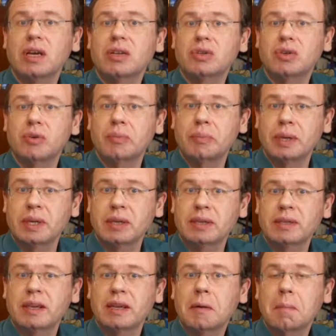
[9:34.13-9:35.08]
to
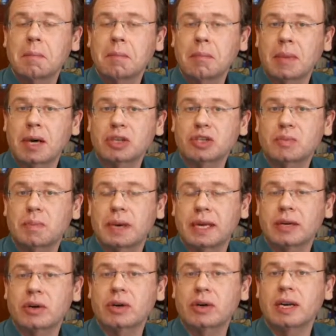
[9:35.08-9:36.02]
build much
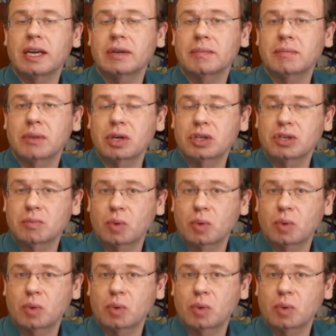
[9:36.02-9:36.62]
better and much